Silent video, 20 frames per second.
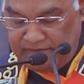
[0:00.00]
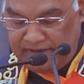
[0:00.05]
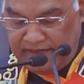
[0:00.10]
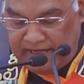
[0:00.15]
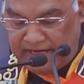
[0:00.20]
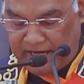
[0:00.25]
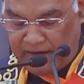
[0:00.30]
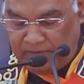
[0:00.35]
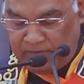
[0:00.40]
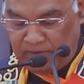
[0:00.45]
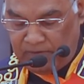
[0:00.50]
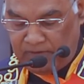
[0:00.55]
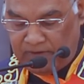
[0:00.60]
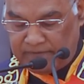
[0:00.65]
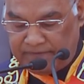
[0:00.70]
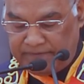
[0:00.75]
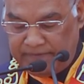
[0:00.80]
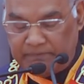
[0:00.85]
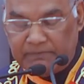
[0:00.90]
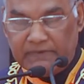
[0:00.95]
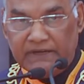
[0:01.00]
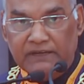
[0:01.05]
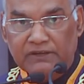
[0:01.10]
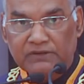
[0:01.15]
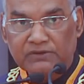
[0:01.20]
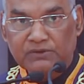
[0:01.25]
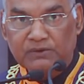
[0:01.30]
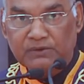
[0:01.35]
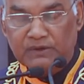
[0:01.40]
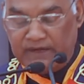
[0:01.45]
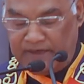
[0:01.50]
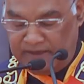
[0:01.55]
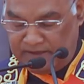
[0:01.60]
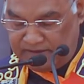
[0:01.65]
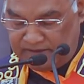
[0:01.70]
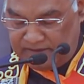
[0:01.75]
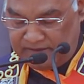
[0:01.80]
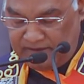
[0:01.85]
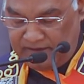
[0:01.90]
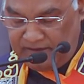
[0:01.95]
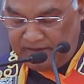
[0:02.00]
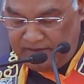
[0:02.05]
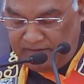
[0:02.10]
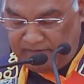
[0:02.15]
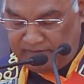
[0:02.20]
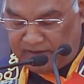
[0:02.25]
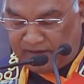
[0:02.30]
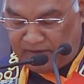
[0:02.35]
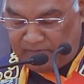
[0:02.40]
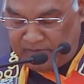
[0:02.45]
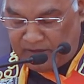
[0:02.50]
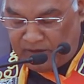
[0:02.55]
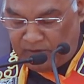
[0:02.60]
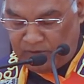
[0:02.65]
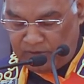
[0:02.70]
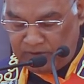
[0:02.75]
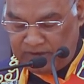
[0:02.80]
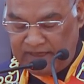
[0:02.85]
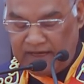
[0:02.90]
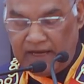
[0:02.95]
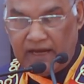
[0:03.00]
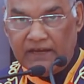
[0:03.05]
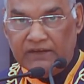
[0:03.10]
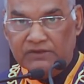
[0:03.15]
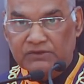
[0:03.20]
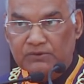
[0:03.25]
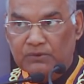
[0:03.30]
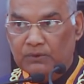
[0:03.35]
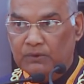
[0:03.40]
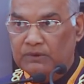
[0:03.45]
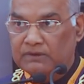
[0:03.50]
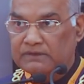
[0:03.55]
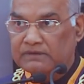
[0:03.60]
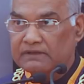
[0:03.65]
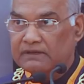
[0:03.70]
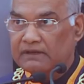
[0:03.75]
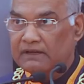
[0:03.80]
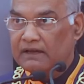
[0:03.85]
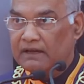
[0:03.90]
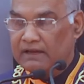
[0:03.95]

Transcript: we have over 50 students from Navodaya schools